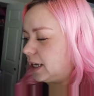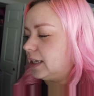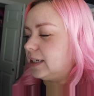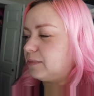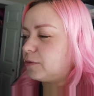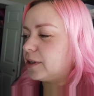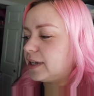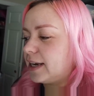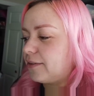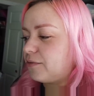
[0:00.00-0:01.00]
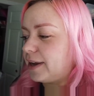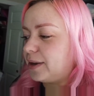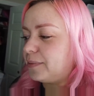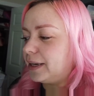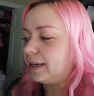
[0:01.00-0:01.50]
yeah, I'm more than
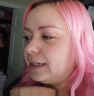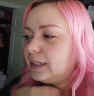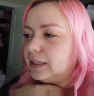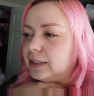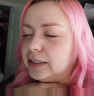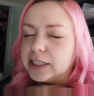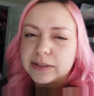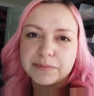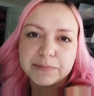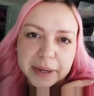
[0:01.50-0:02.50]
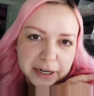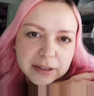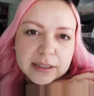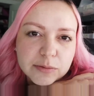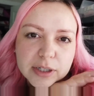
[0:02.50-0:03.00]
halfway, but just
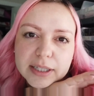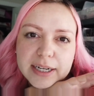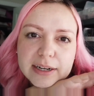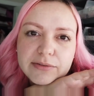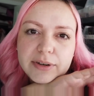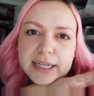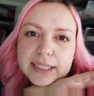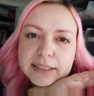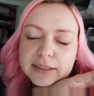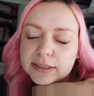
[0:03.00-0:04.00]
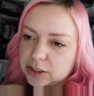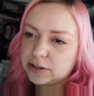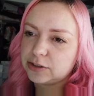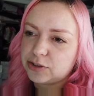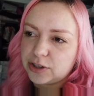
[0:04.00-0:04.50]
barely more than halfway.
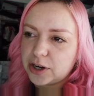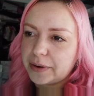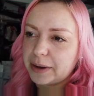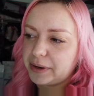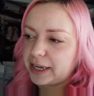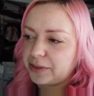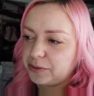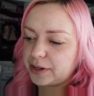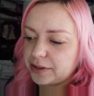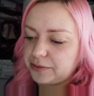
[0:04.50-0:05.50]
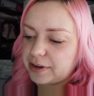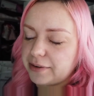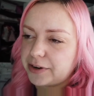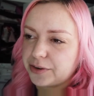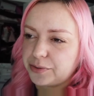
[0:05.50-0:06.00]
So there's no way I'm going to get through another
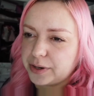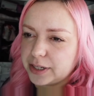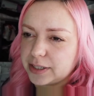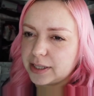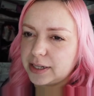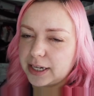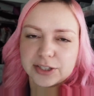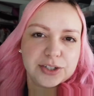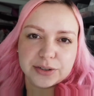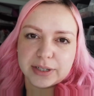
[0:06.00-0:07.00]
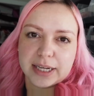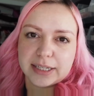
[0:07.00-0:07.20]
500 orders in the next two